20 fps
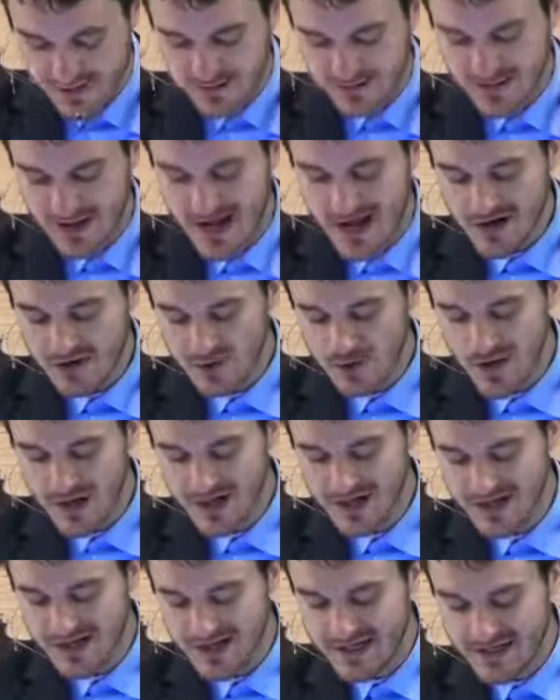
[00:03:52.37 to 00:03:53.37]
The latter
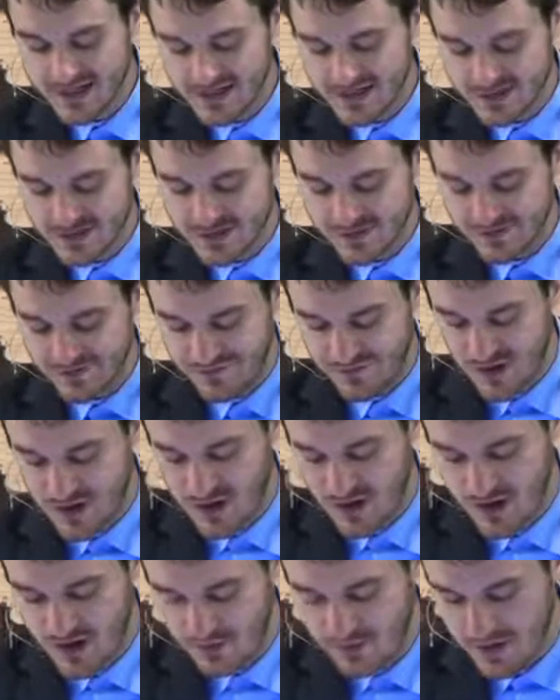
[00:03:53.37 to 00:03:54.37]
rain is to
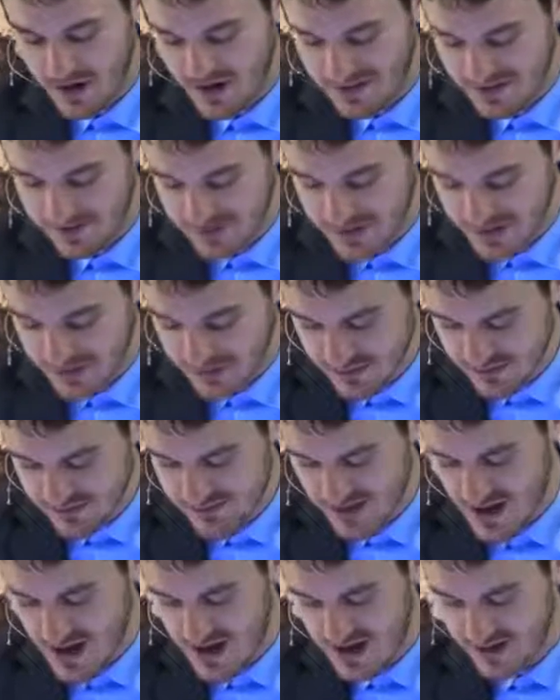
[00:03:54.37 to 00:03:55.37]
fall upon the people
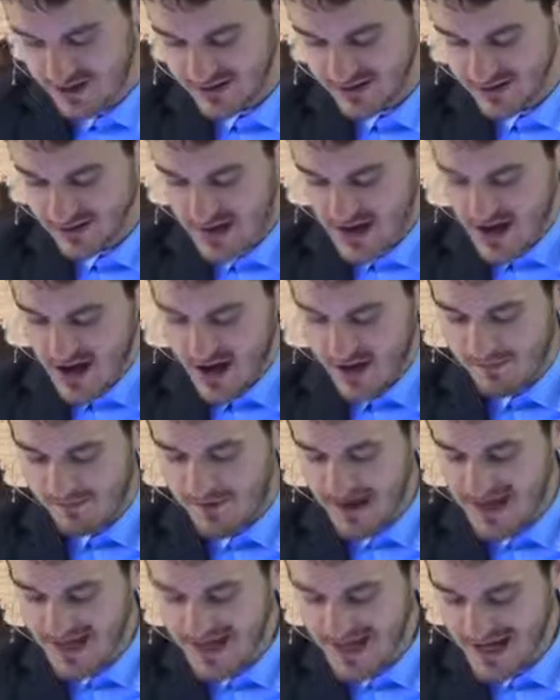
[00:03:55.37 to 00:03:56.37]
of God. A
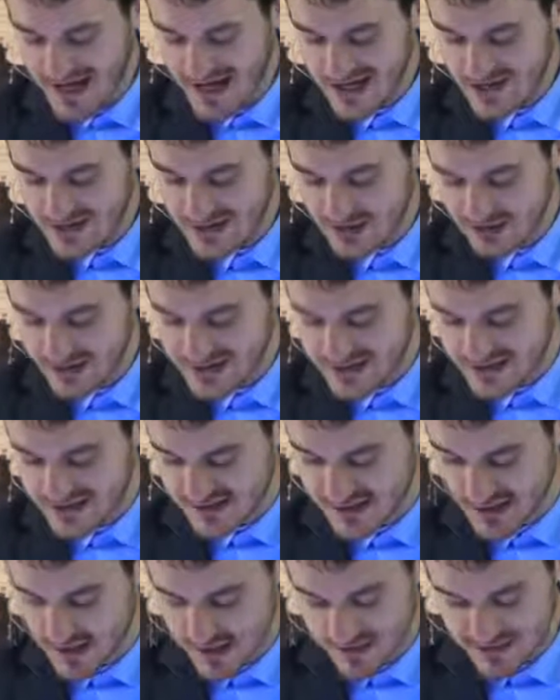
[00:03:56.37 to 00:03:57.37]
mighty angel is to
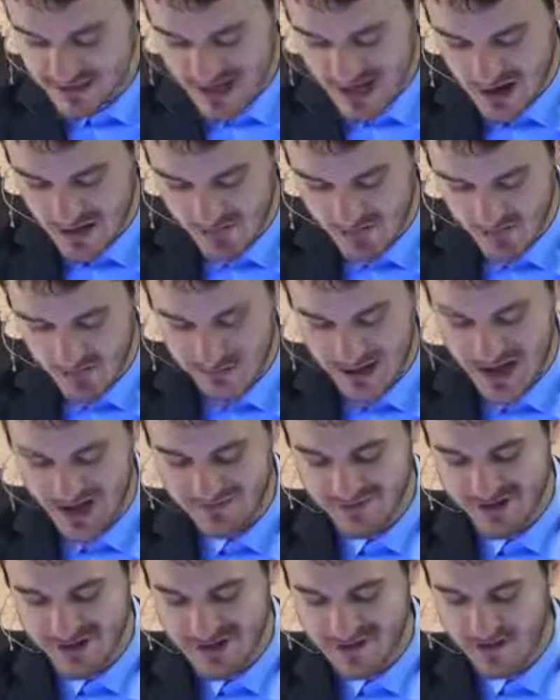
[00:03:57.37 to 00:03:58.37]
come down from
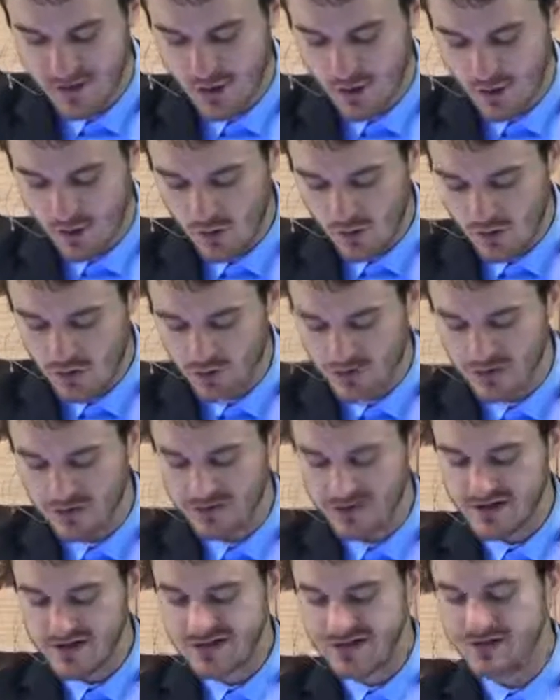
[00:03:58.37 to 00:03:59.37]
heaven, and the whole
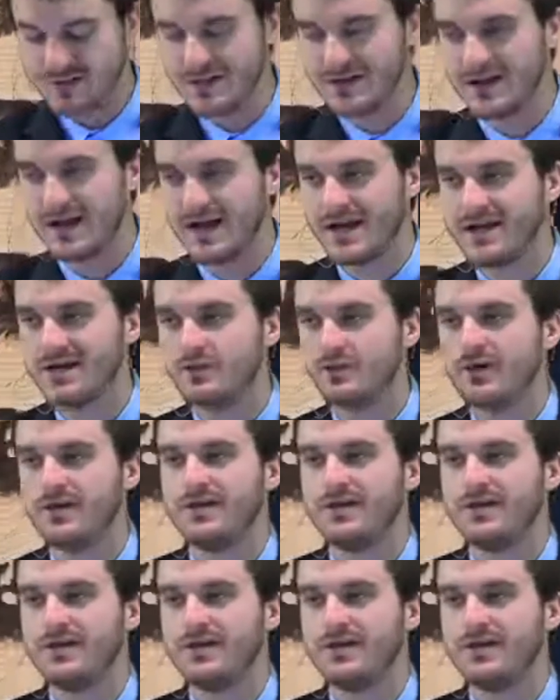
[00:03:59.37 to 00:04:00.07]
earth is to be lightened